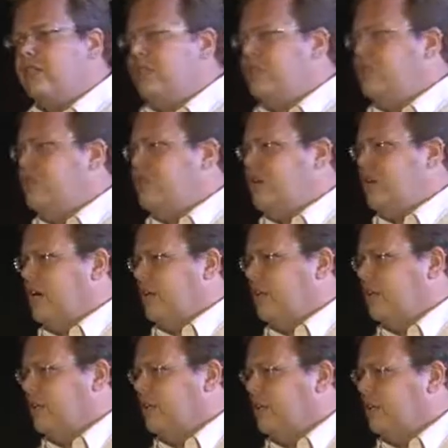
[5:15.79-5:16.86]
In Indonesia,
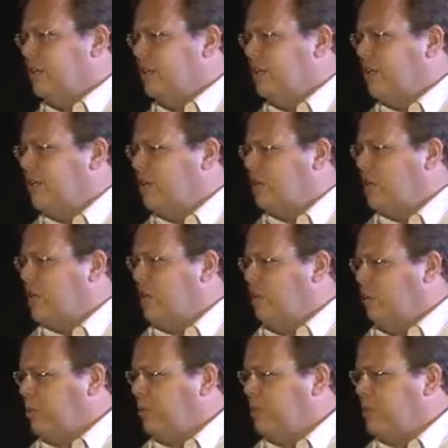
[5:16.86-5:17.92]
uh, for example,